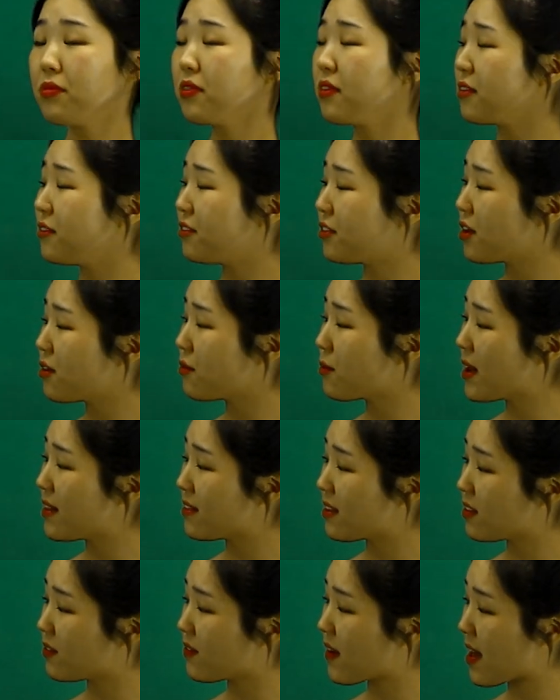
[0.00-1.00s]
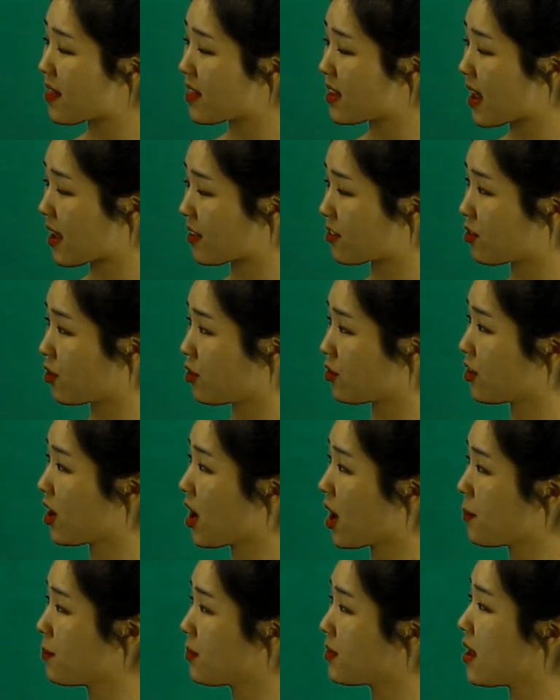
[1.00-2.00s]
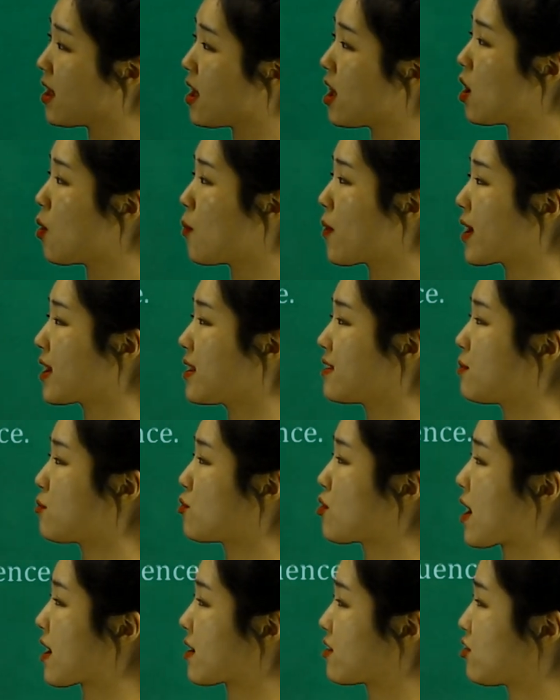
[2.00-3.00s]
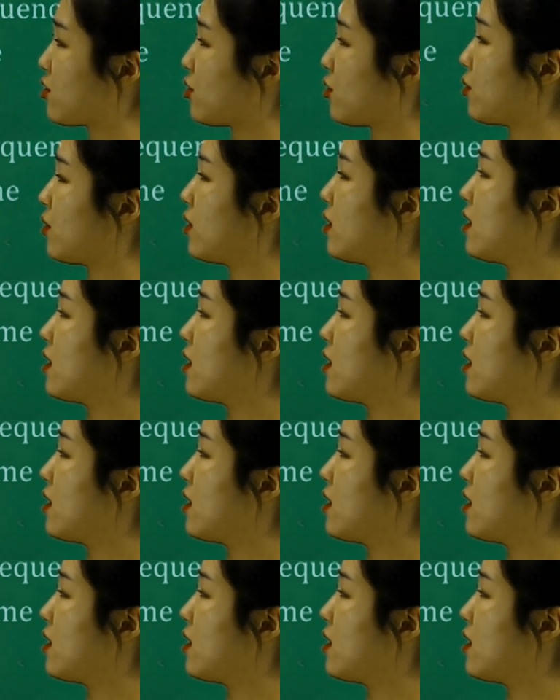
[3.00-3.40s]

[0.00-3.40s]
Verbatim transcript: So when it says find the next two terms, we're going to subtract 2.